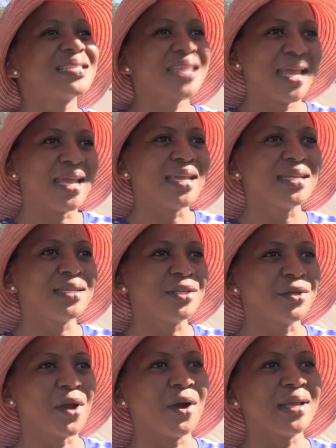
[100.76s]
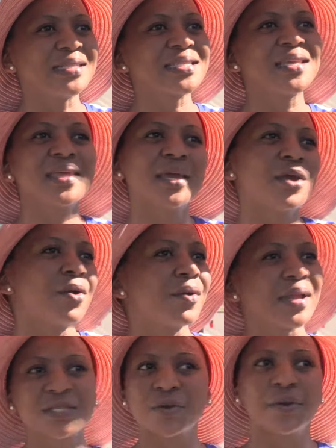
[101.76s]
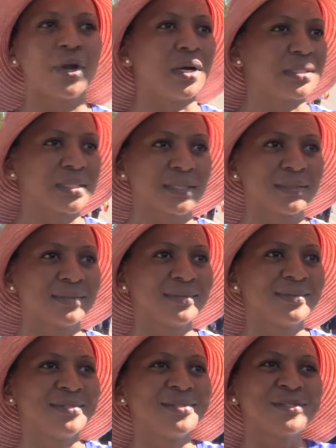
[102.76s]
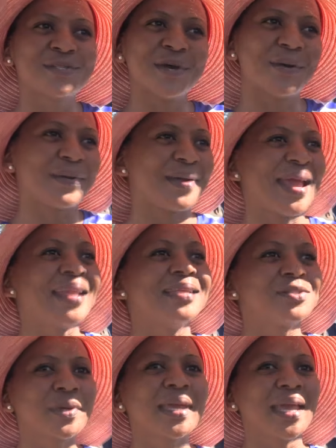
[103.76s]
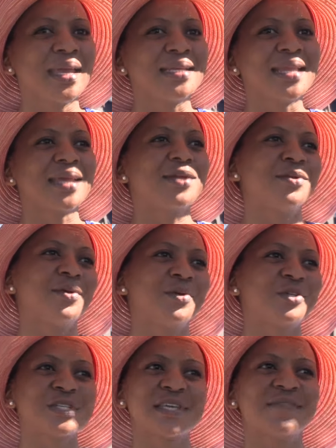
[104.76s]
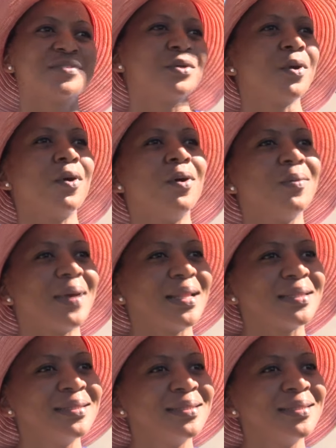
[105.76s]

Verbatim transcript: I say, you know, it's either your race or not. So, and it's okay. Like you know, you just have to go. Oh well.